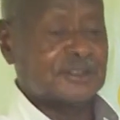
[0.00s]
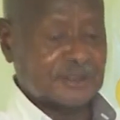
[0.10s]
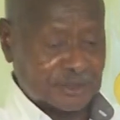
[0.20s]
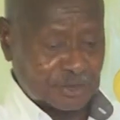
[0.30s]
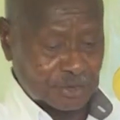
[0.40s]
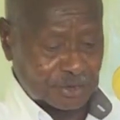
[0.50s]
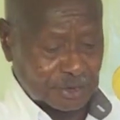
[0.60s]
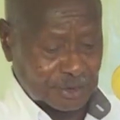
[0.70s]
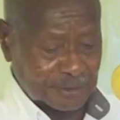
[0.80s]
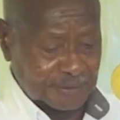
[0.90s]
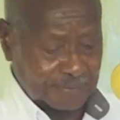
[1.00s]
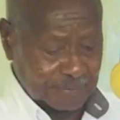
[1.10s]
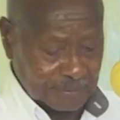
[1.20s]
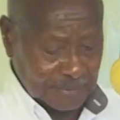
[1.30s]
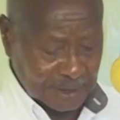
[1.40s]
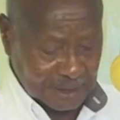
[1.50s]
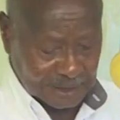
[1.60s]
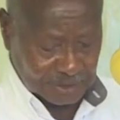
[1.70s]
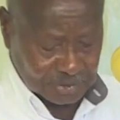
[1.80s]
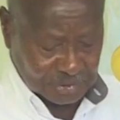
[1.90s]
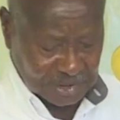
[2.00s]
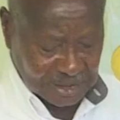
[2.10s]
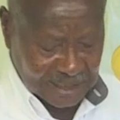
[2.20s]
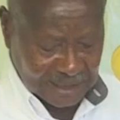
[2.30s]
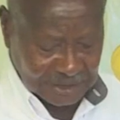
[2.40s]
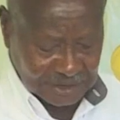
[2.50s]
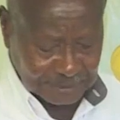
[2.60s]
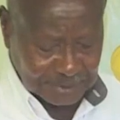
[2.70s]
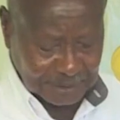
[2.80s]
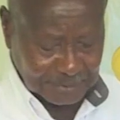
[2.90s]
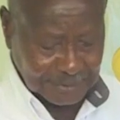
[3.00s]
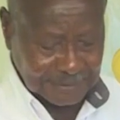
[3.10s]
is also totally unacceptable.